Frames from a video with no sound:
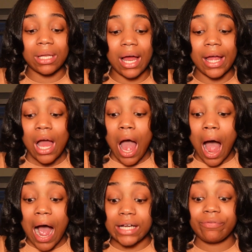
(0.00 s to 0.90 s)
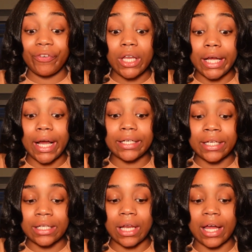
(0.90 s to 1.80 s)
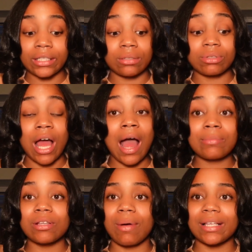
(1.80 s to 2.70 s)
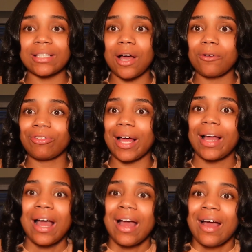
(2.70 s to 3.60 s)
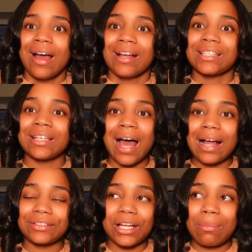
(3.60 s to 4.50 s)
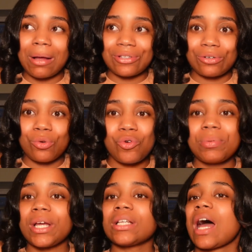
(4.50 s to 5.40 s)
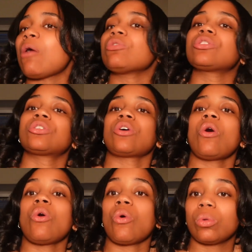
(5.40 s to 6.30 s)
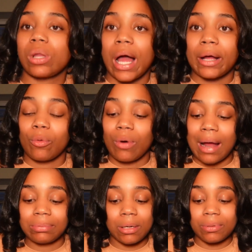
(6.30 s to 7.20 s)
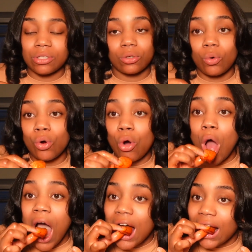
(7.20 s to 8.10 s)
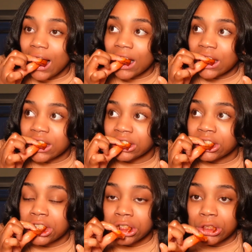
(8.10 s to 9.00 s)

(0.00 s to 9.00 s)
like i felt like i needed like some time to myself like to not think about school because i was so like wrapped up in school um